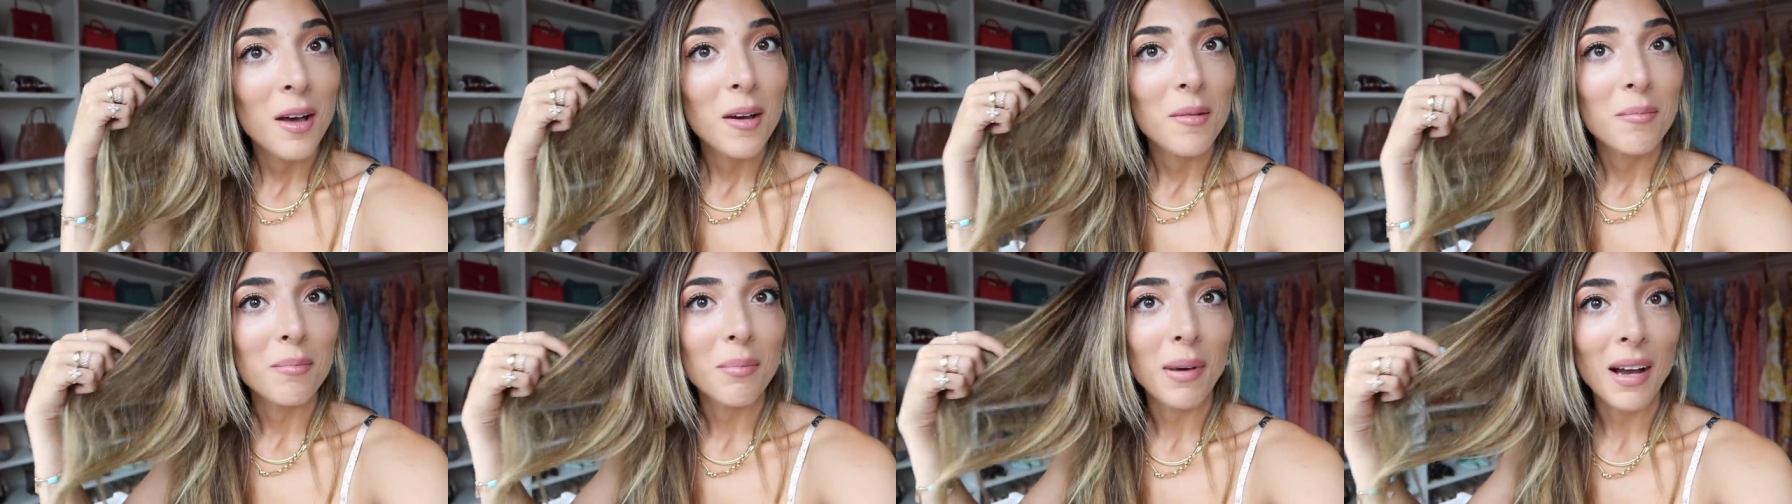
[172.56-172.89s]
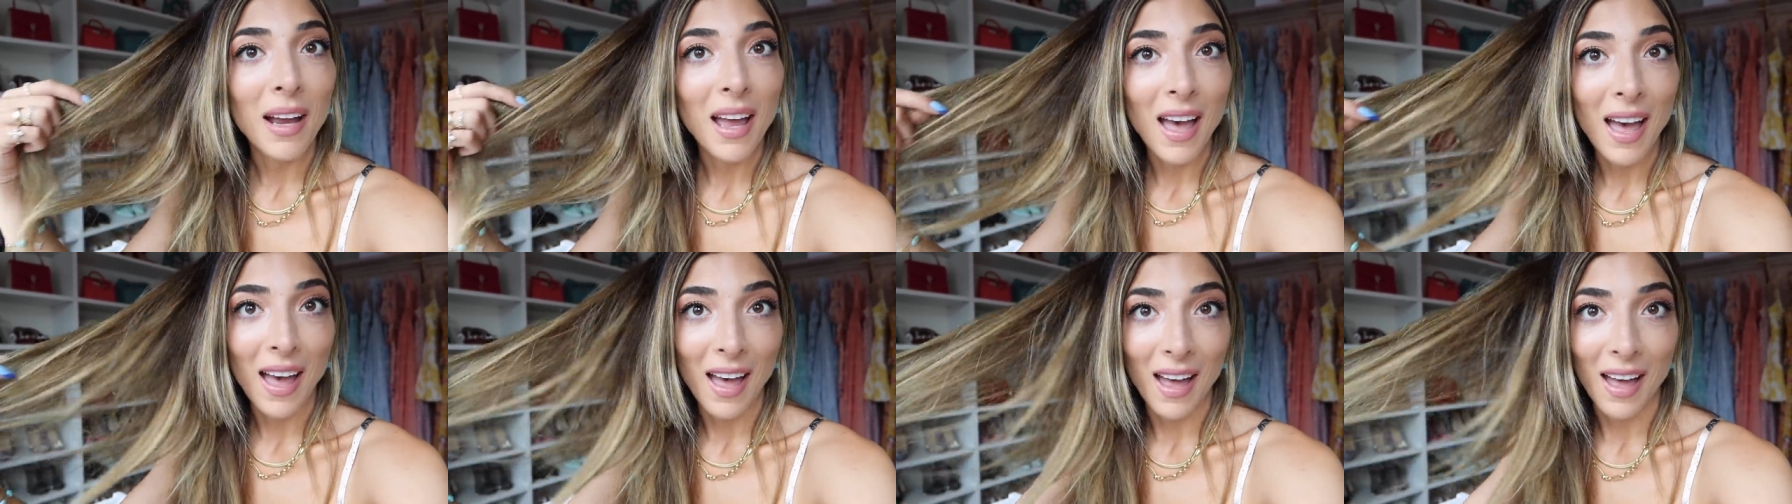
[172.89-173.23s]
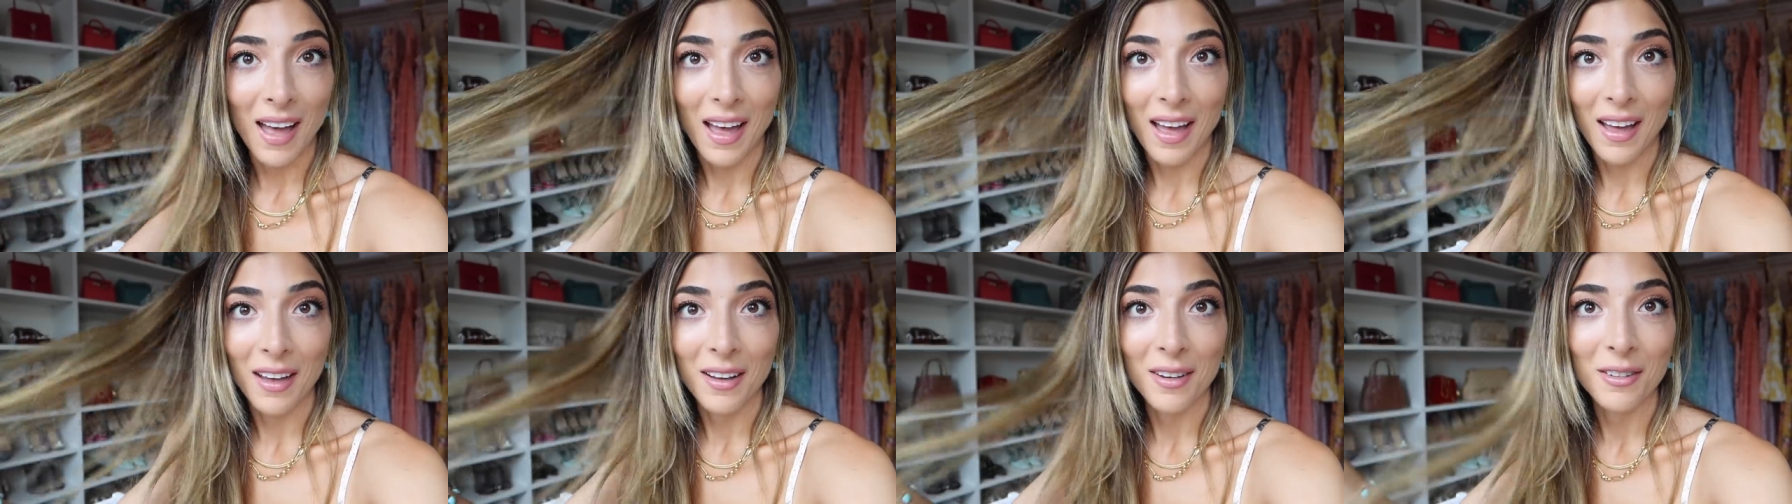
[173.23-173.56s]
my
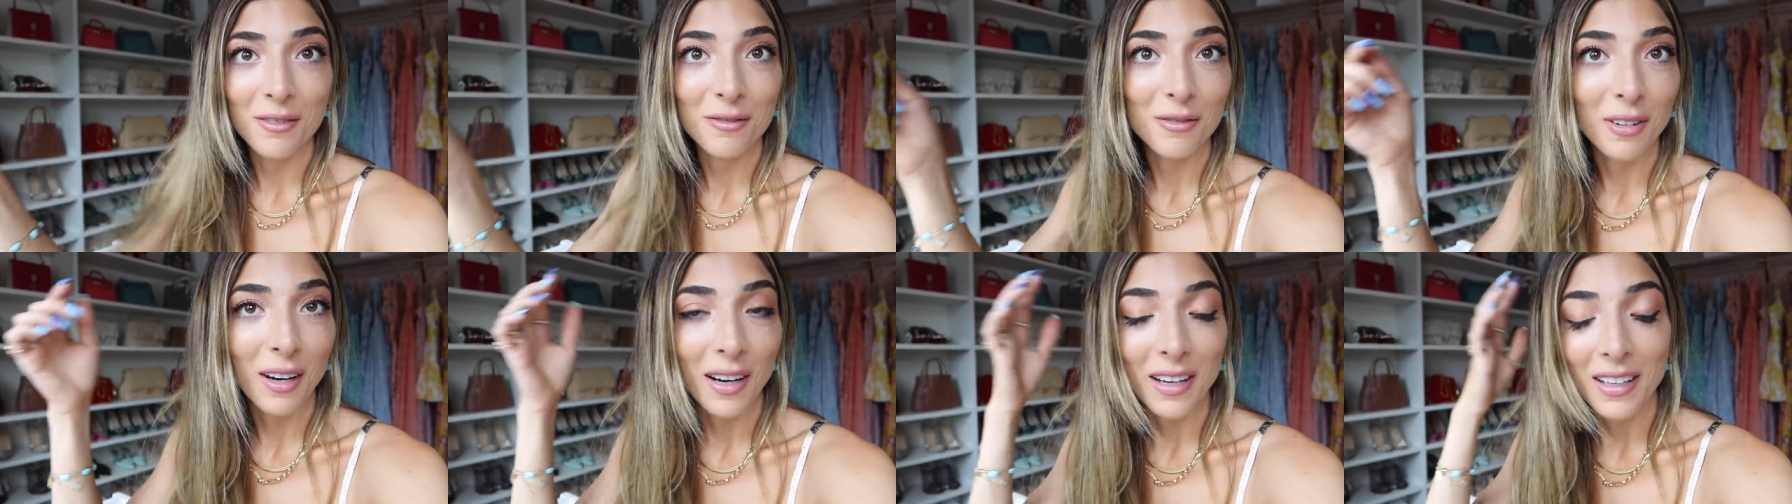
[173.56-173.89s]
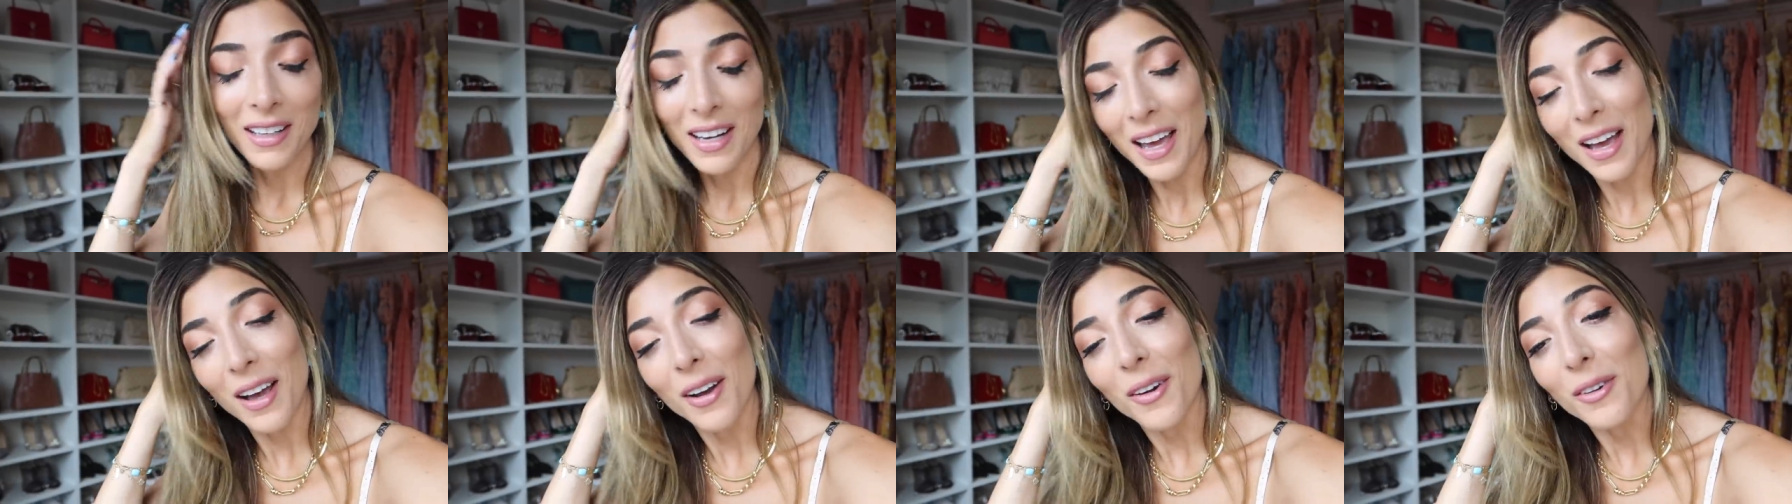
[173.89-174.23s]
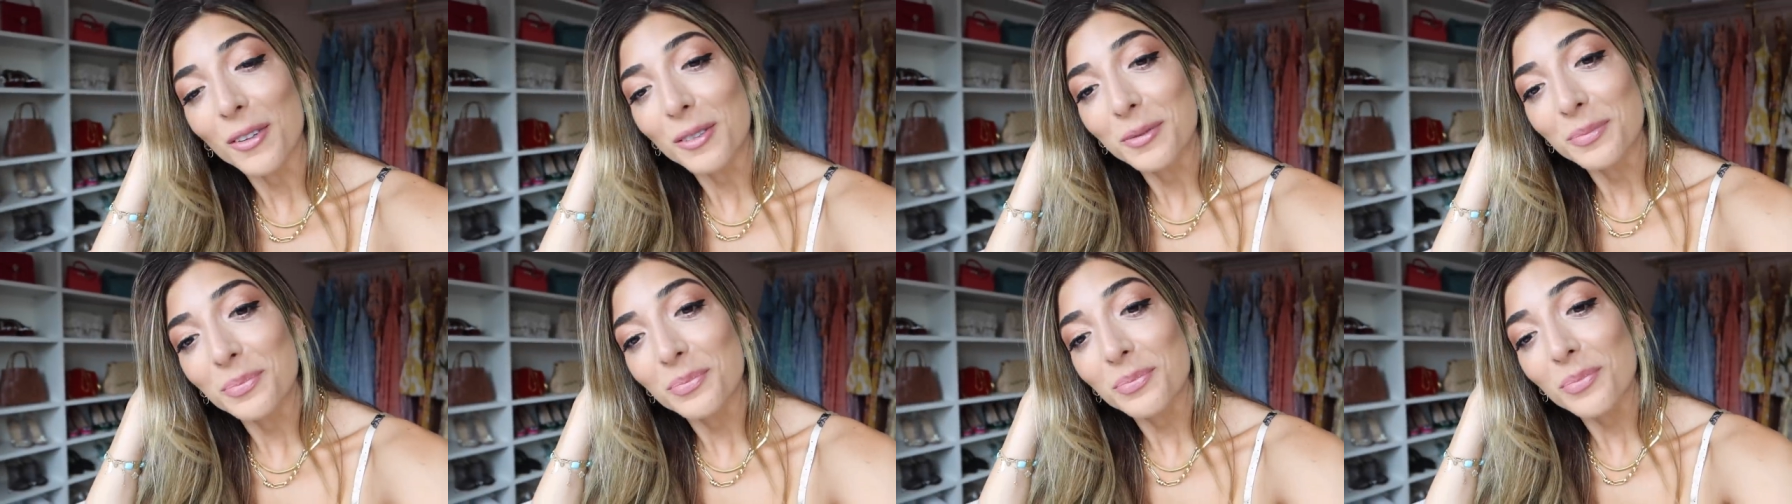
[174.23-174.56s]
hair right
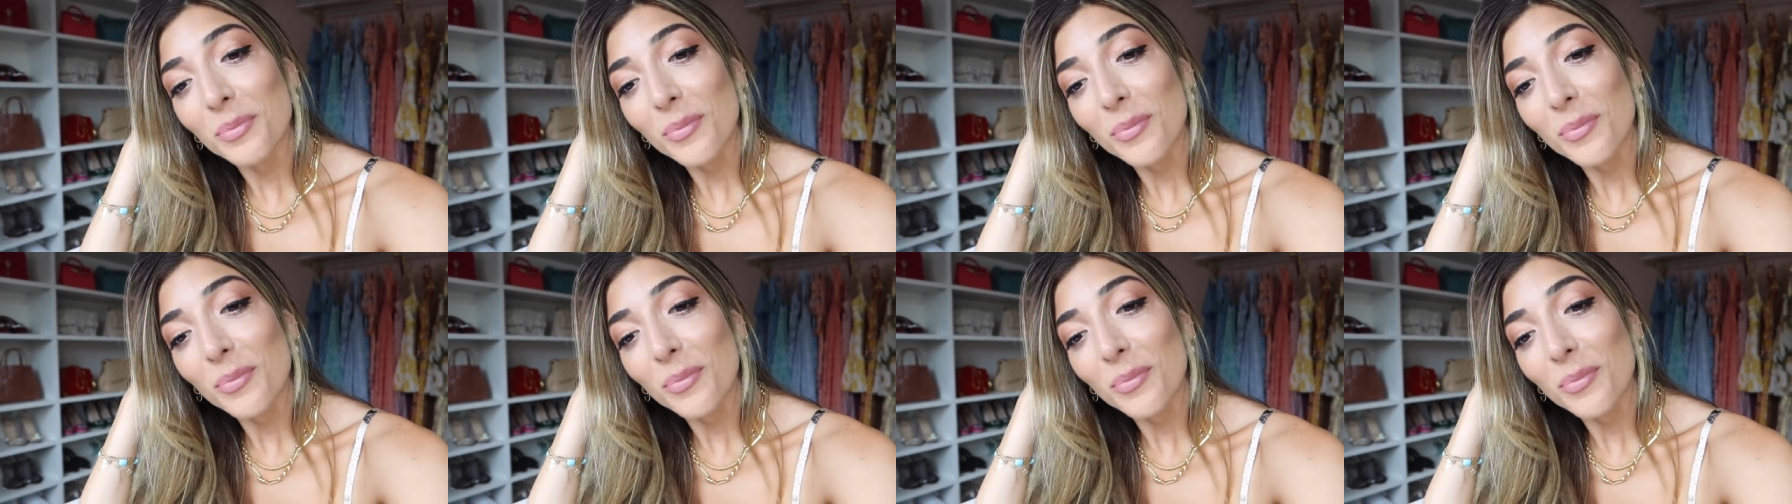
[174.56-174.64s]
now